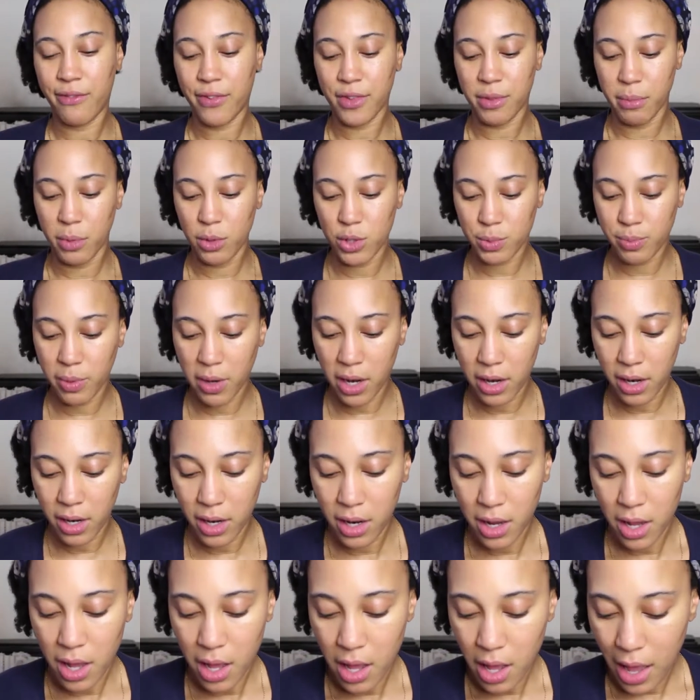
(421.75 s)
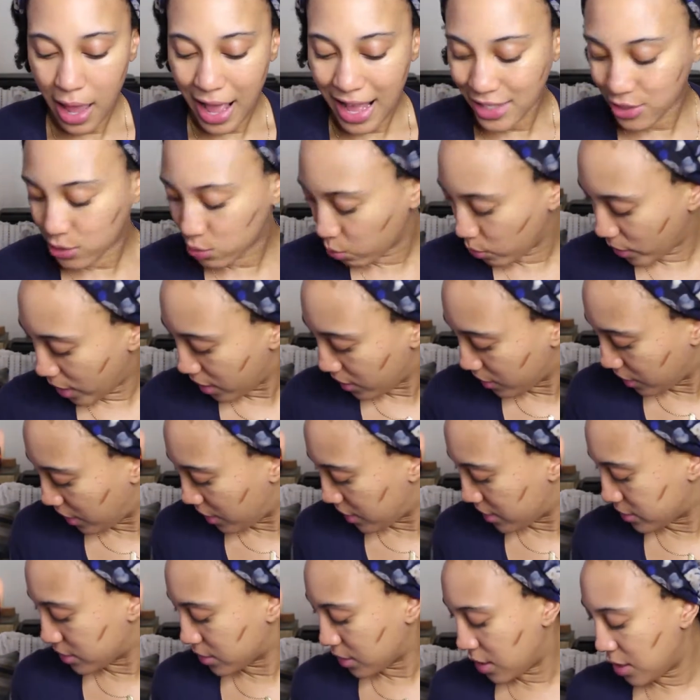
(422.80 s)
for the most part. As well
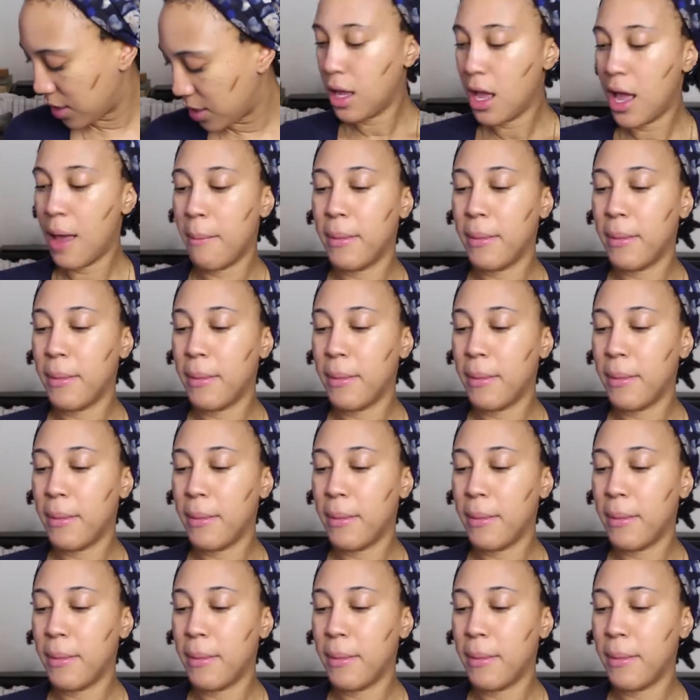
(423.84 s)
as um,